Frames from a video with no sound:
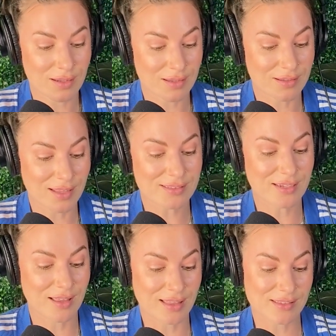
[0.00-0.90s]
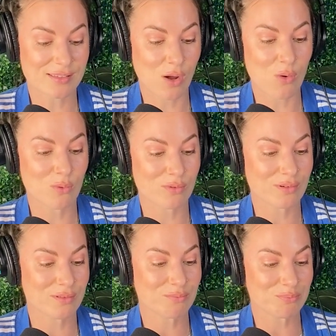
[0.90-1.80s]
And that's not
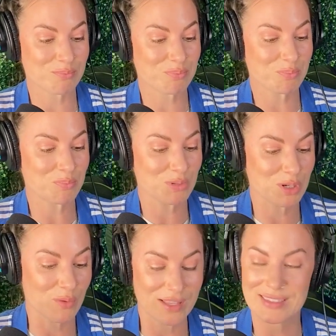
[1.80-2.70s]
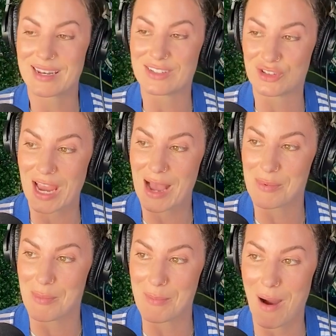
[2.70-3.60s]
a jab
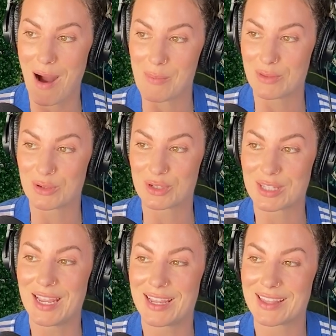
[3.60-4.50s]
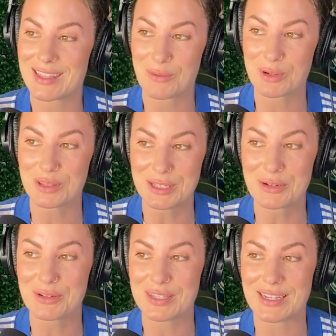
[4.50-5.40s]
at my mom. There were
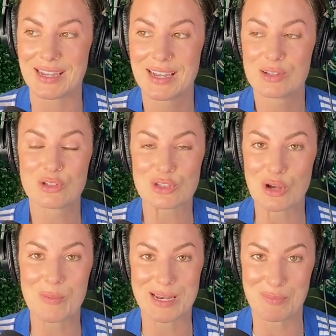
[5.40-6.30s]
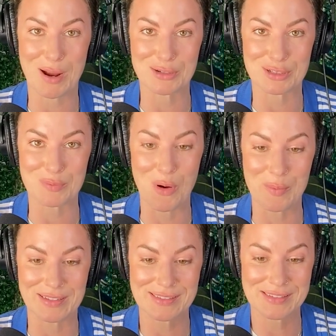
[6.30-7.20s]
literally so many precious
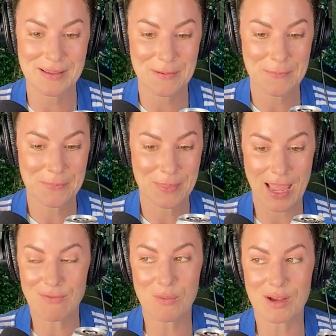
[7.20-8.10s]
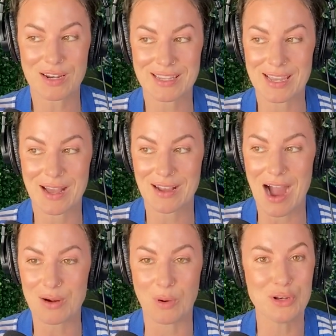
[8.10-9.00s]
moments. Everyone could have
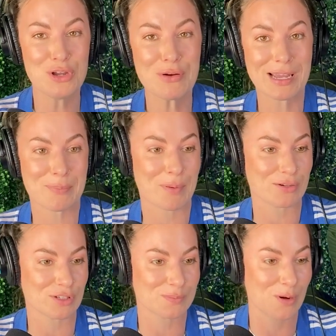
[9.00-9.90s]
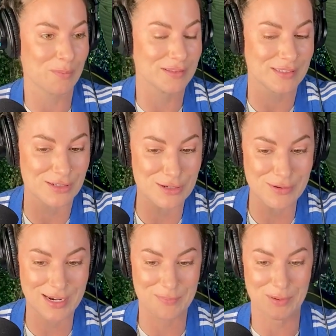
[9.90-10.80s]
gotten one. You get a Precious Moments and you
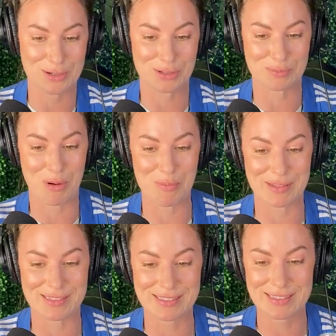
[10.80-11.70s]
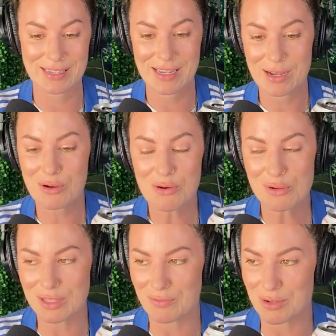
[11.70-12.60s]
get a Precious Moments.
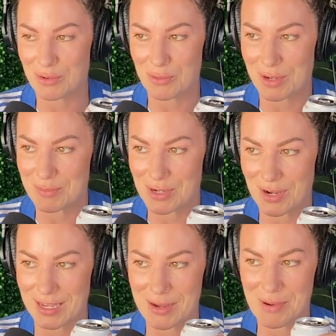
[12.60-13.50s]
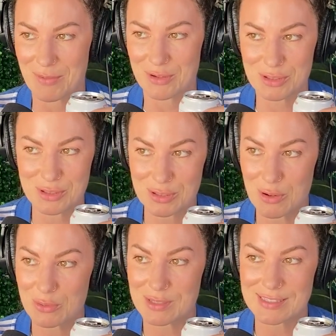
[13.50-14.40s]
Google it if you don't know what I'm talking about. They're
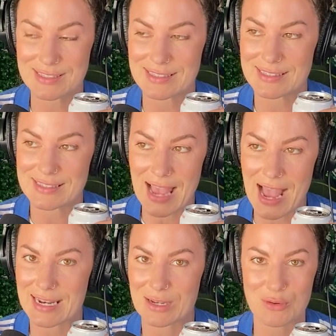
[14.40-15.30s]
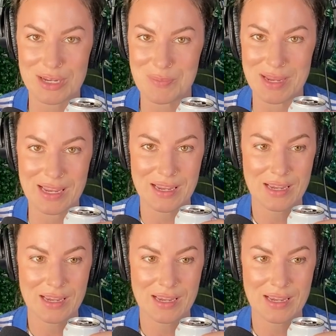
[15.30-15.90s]
so sad and creepy.